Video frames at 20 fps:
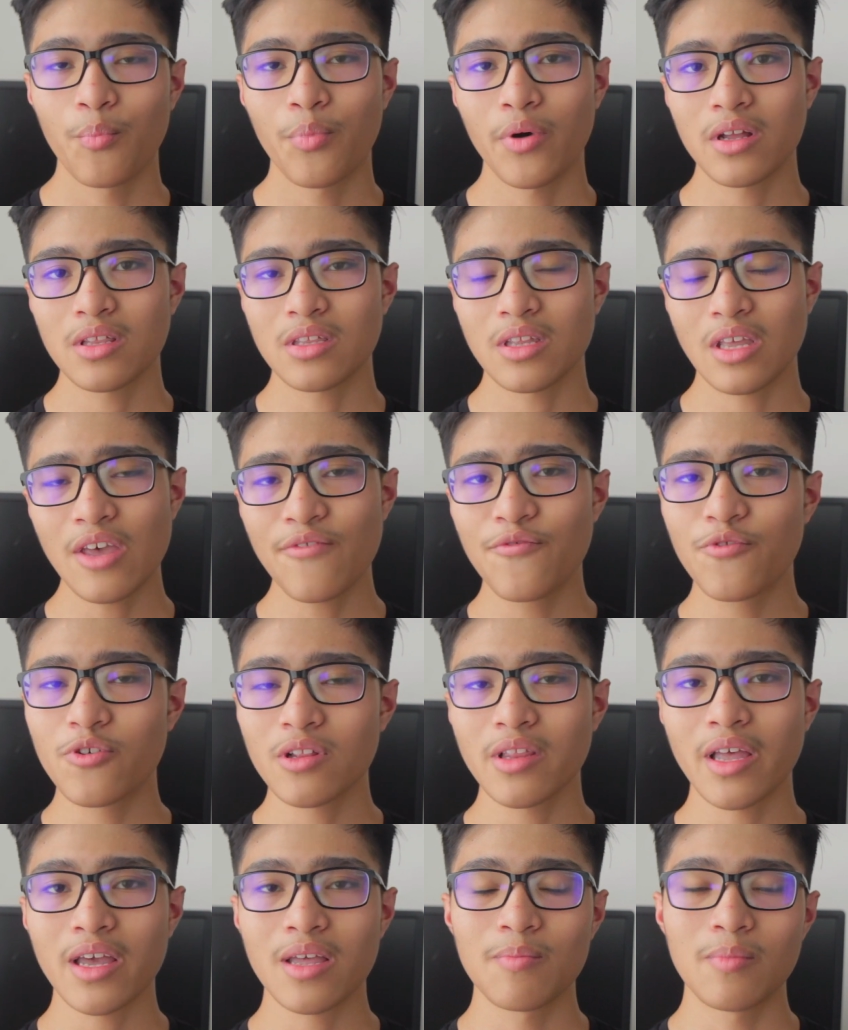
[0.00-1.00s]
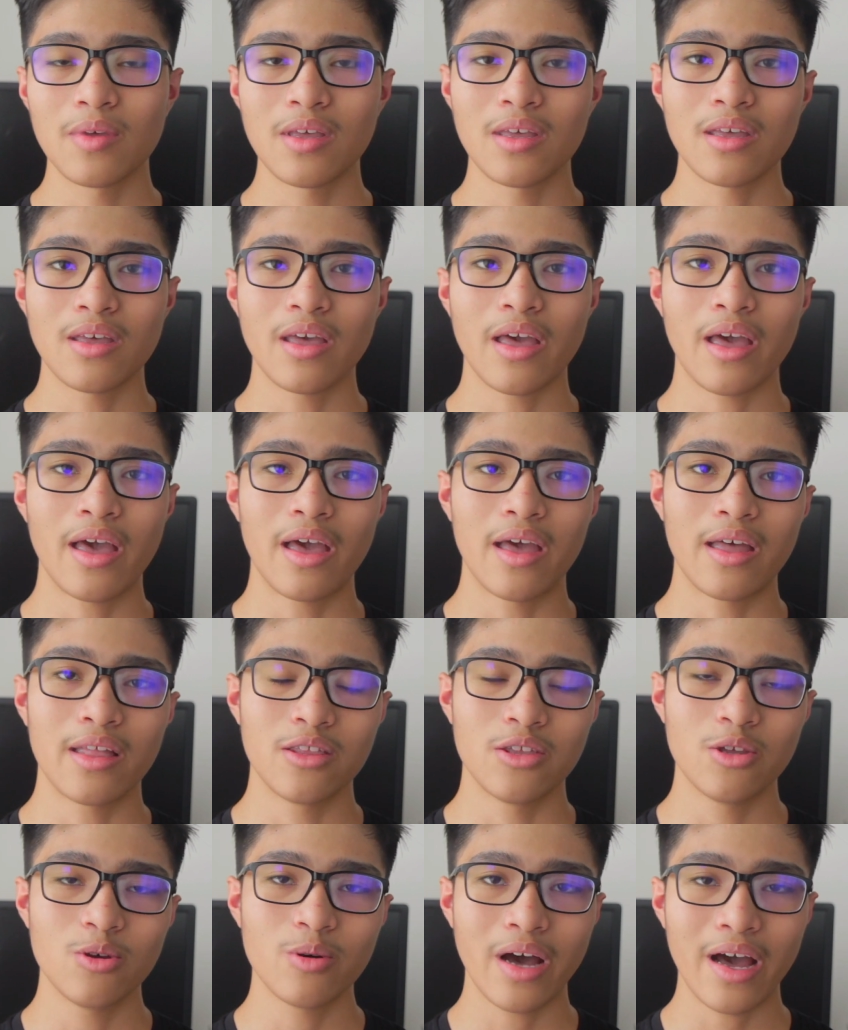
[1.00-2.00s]
but if you're like me
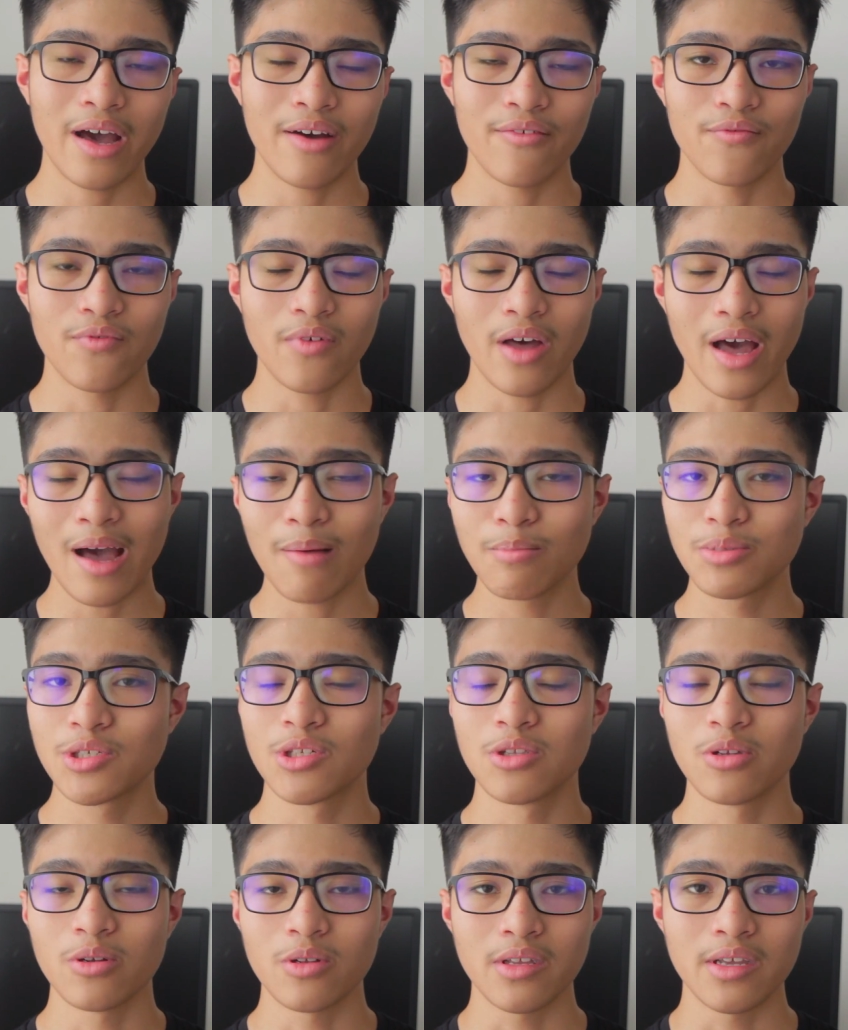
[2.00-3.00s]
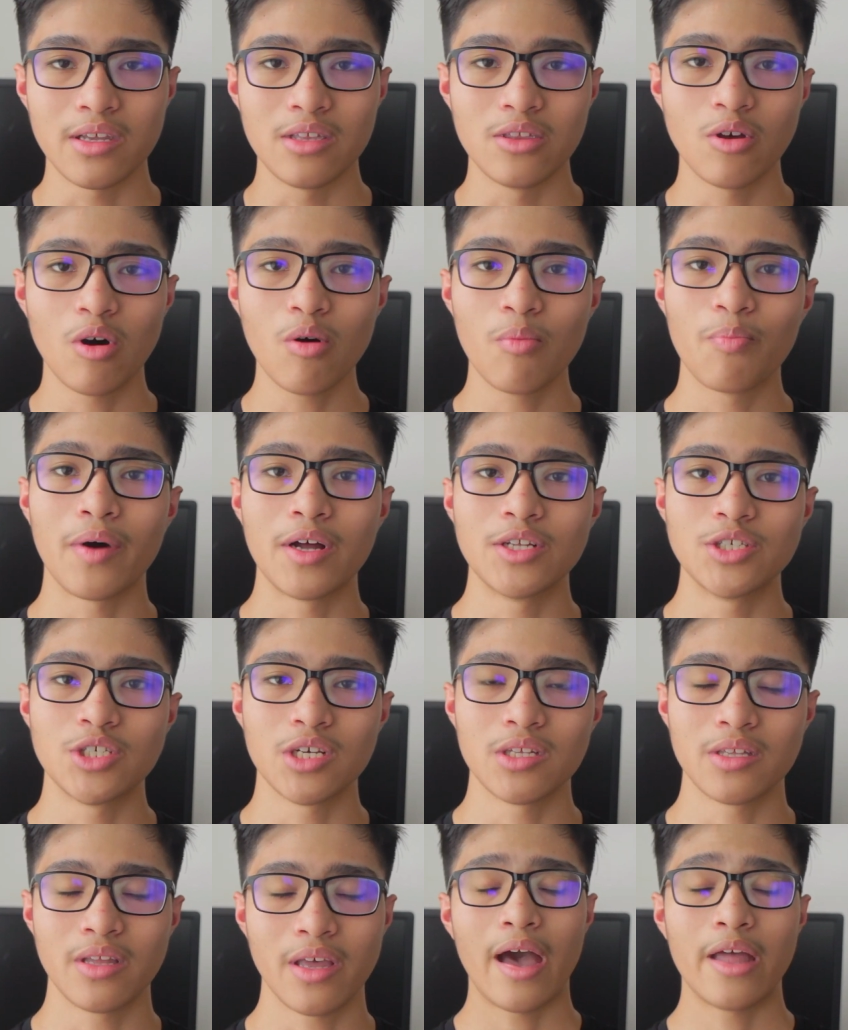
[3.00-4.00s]
and you have absolutely no
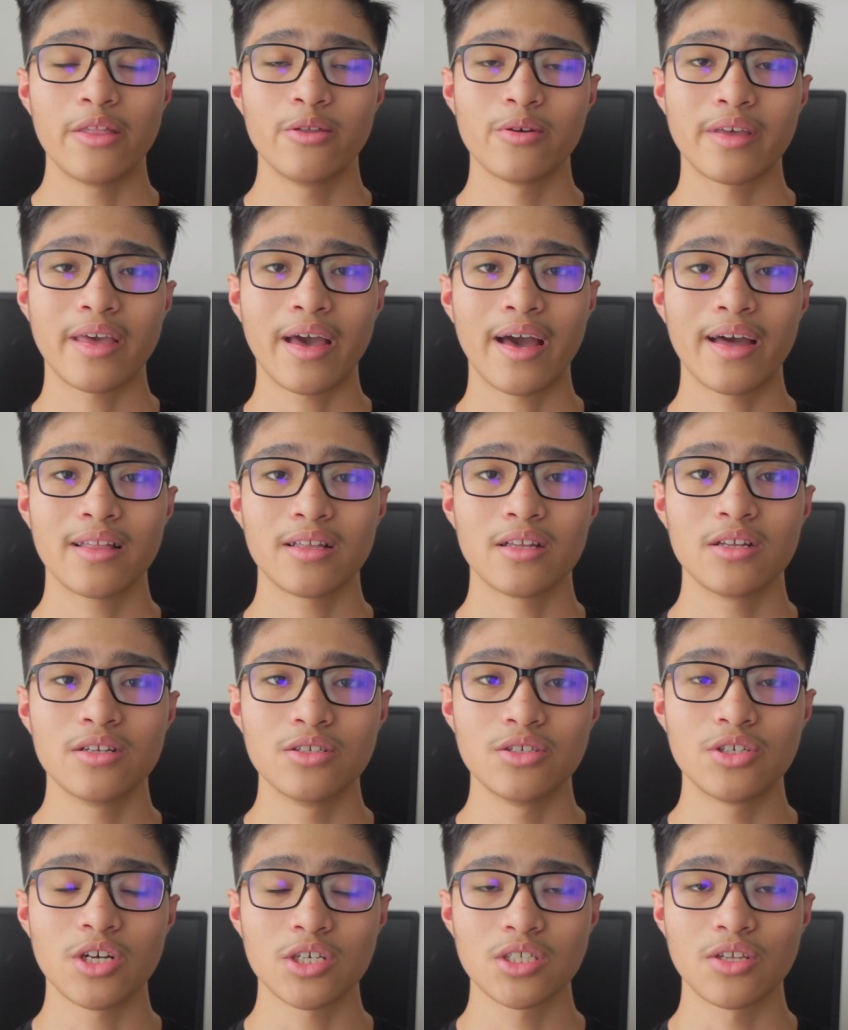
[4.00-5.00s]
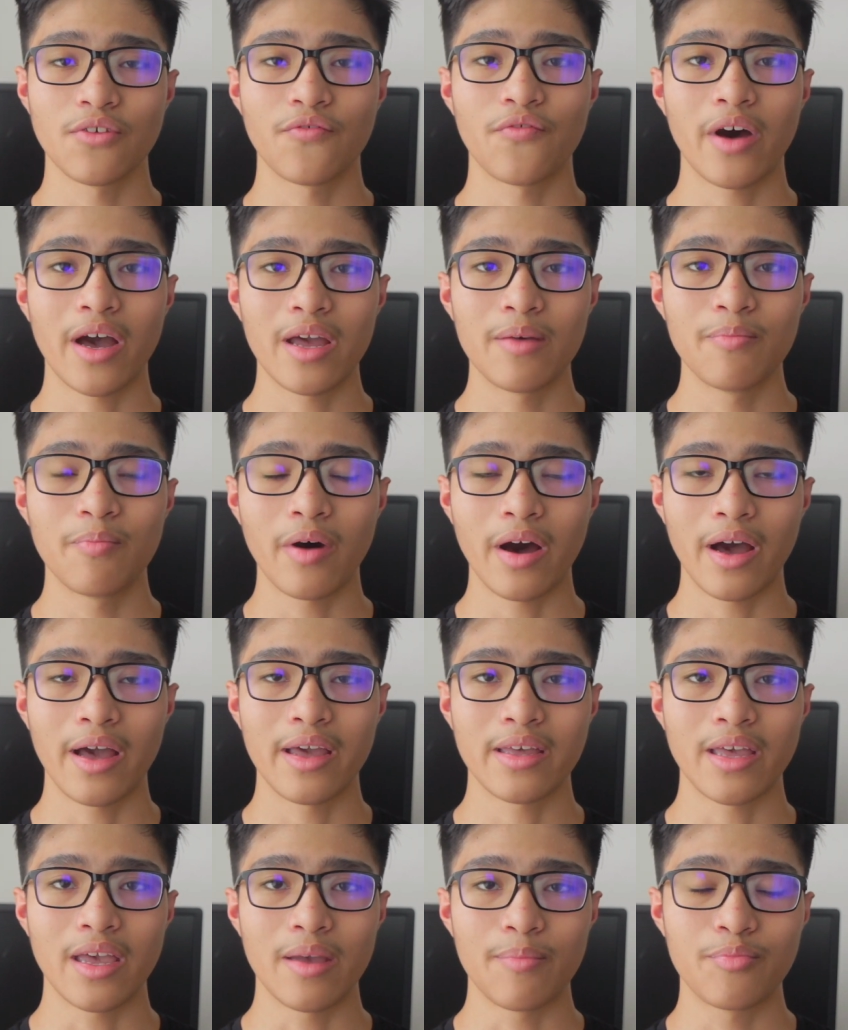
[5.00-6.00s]
budget and you can't justify
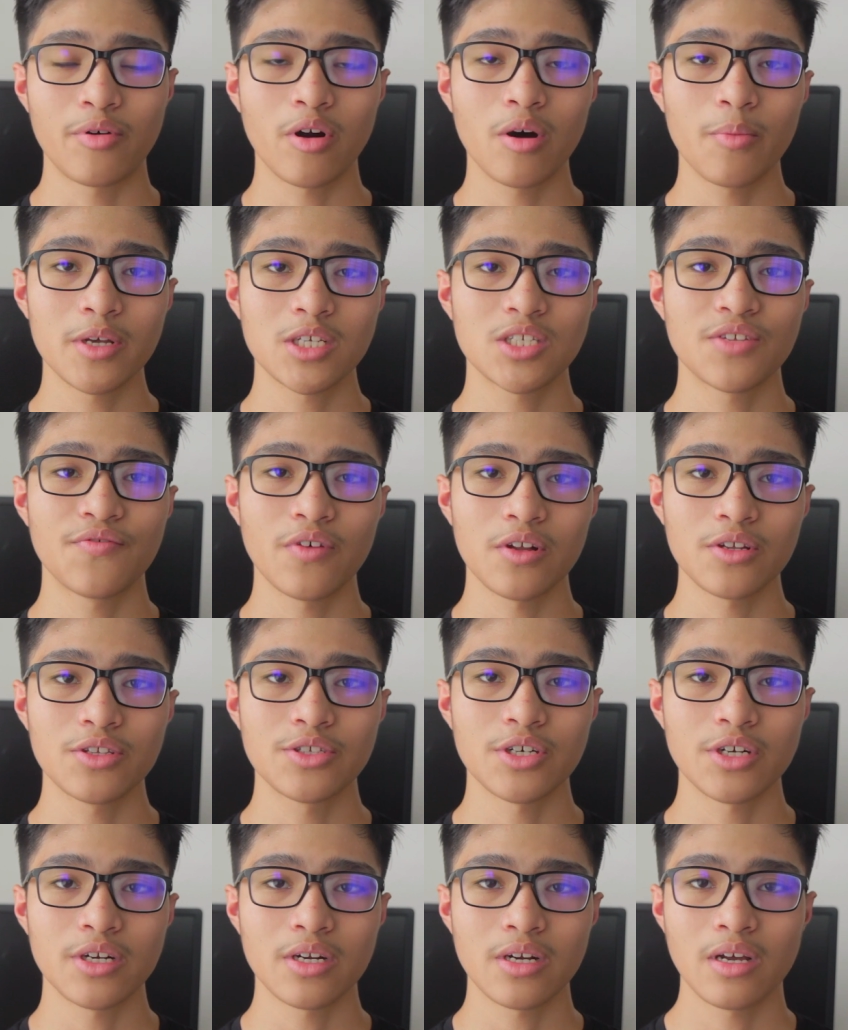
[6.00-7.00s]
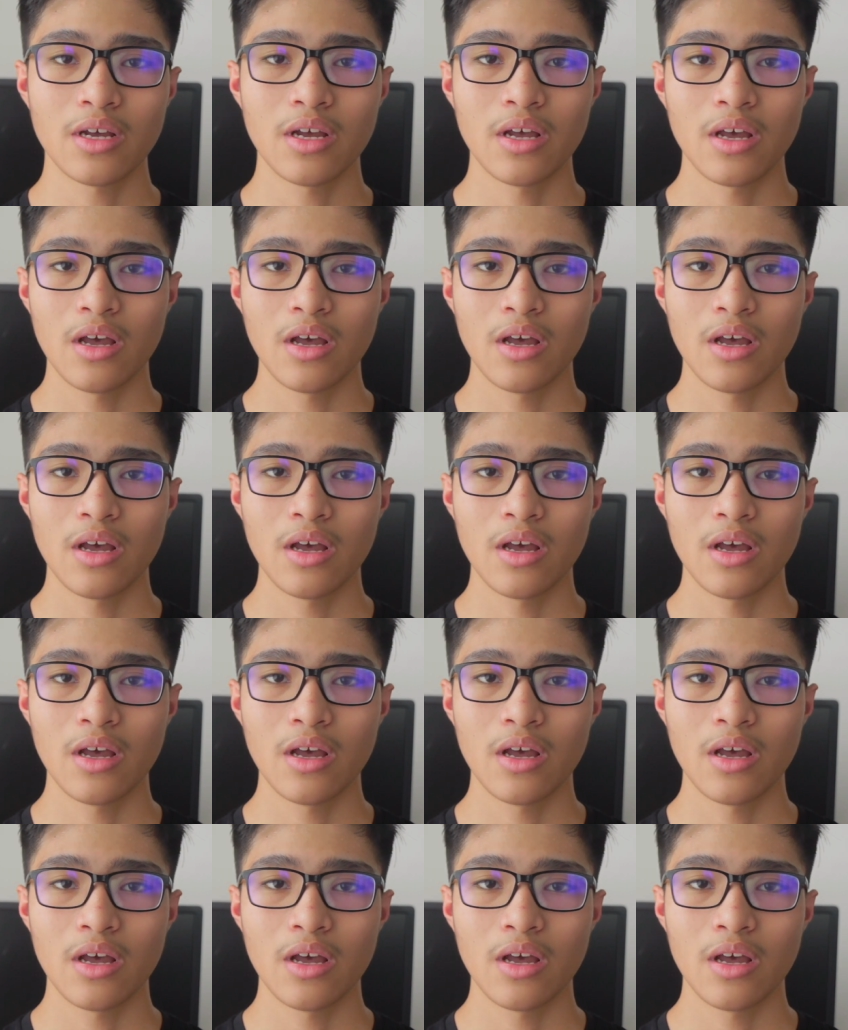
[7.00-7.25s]
buying a ProMist filter,